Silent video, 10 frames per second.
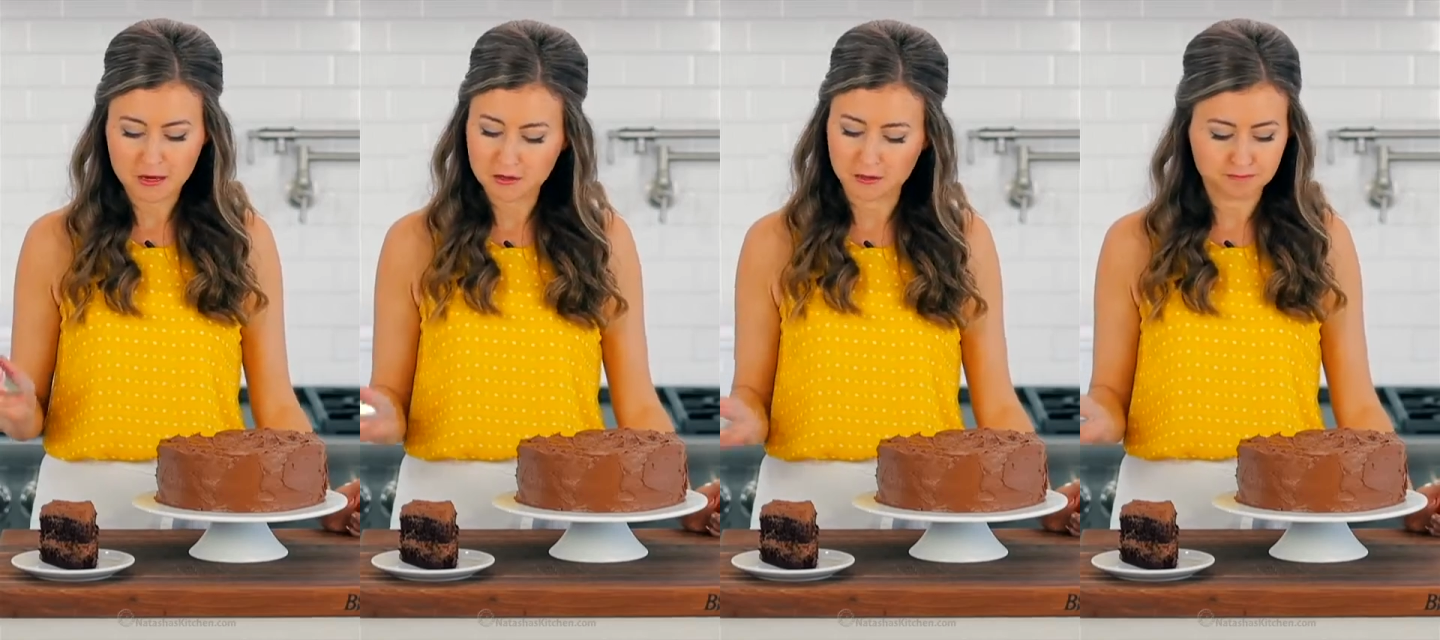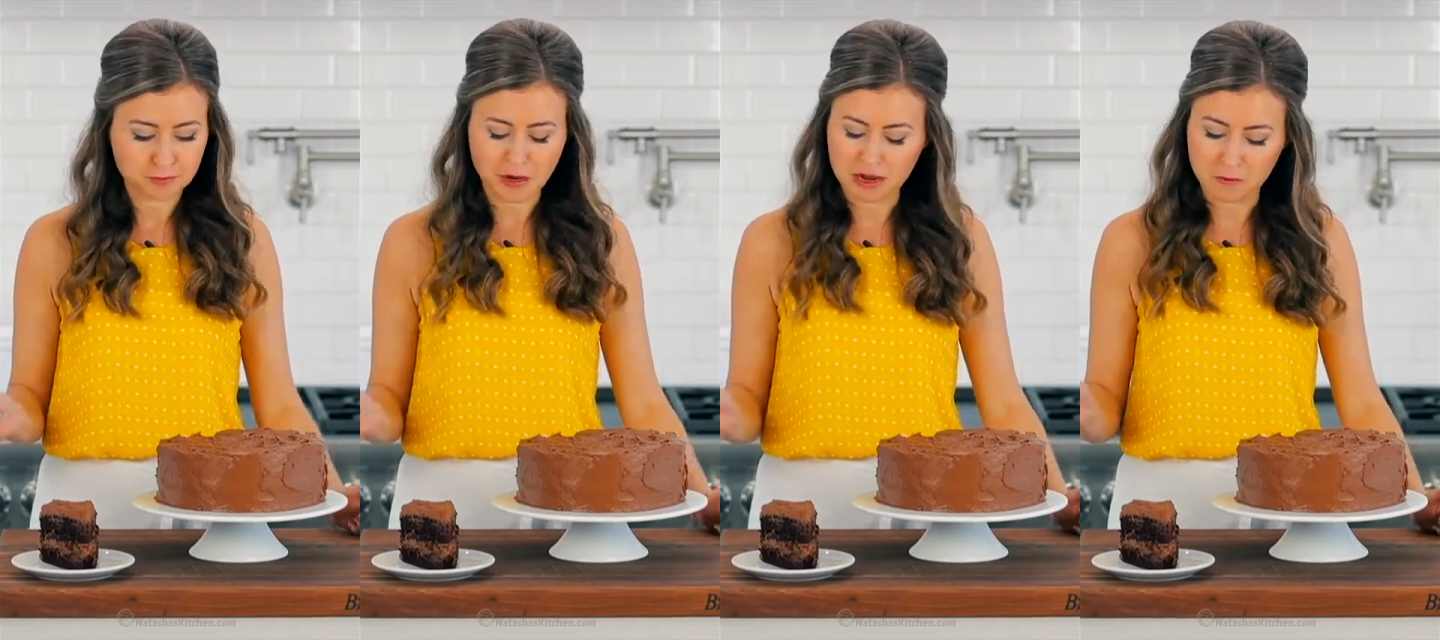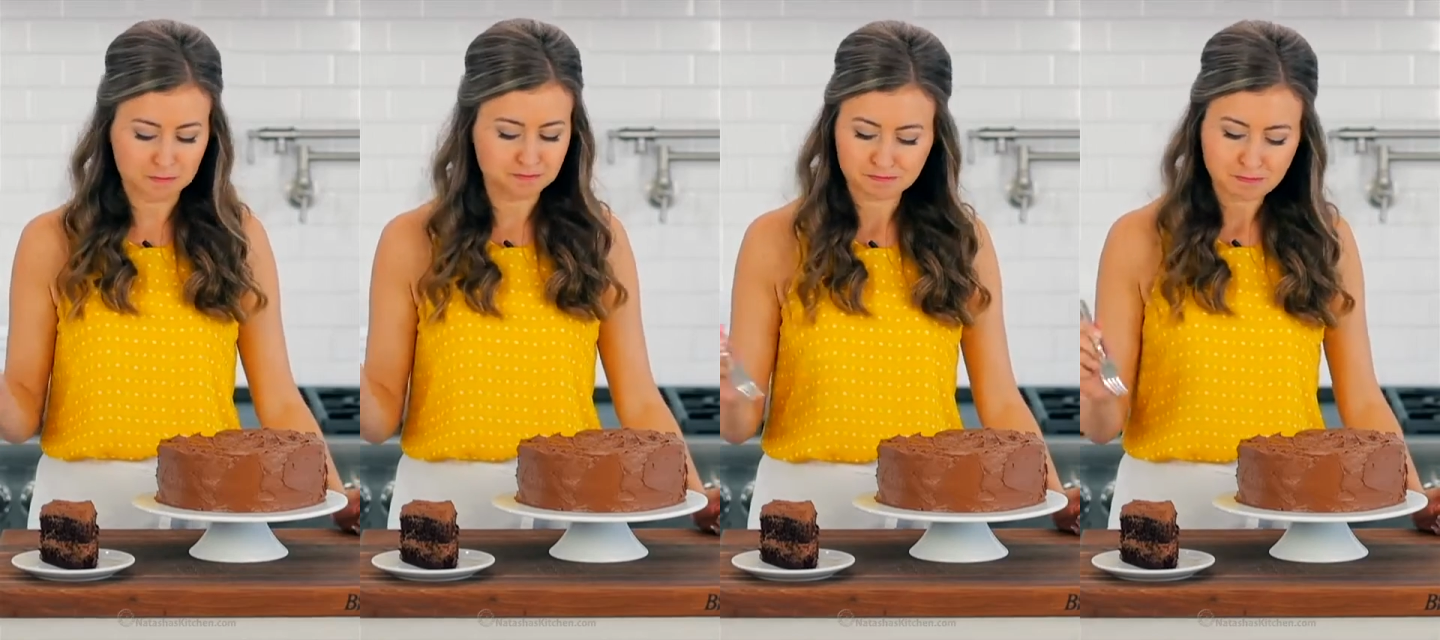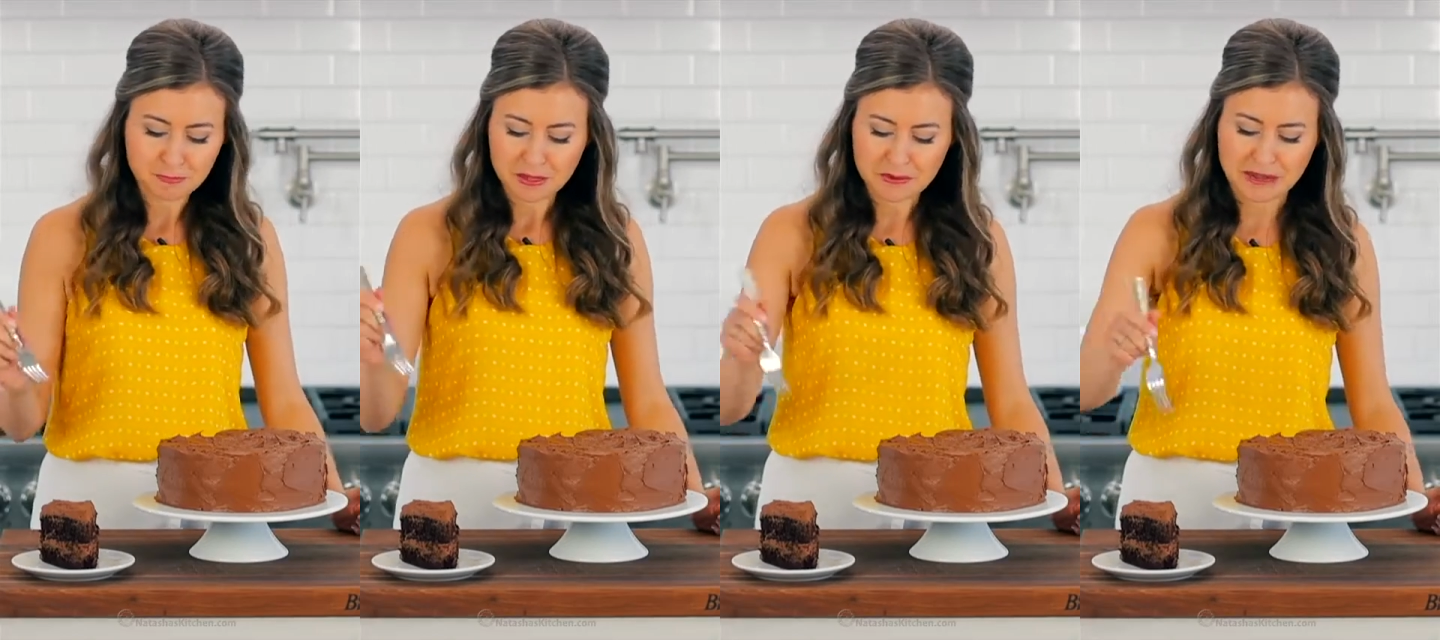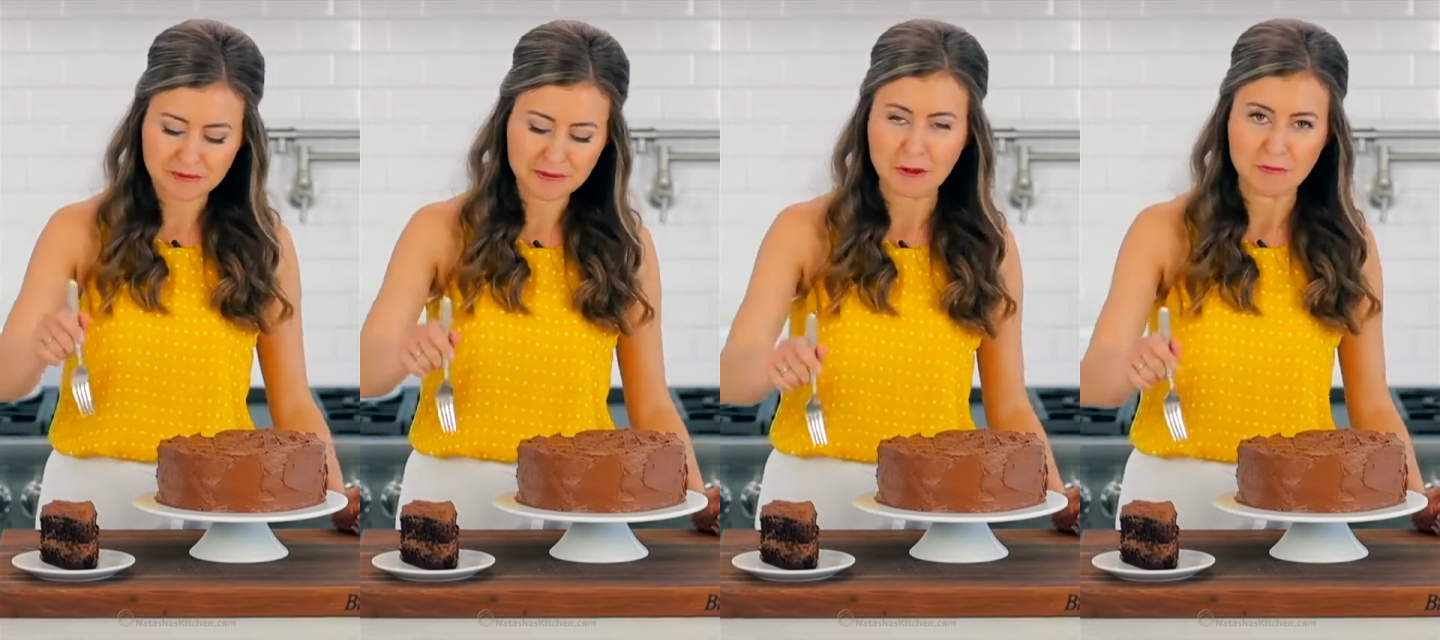Oh, wow. Okay,
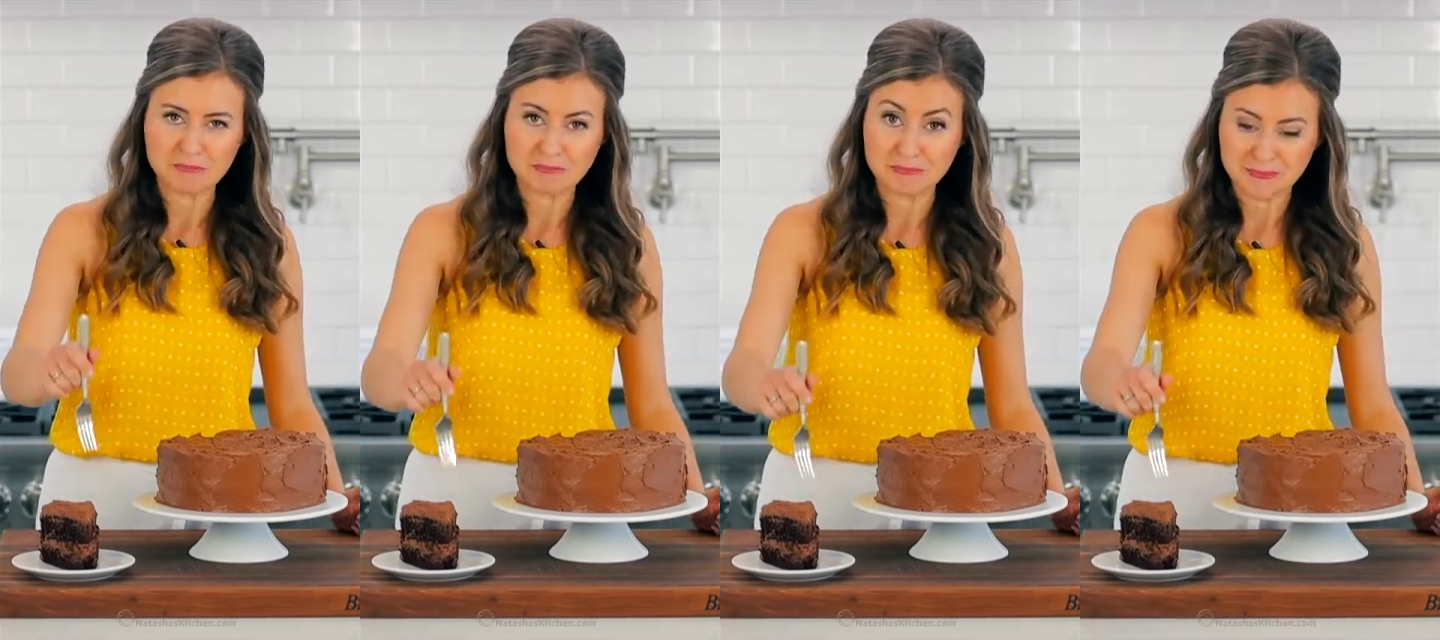here we go.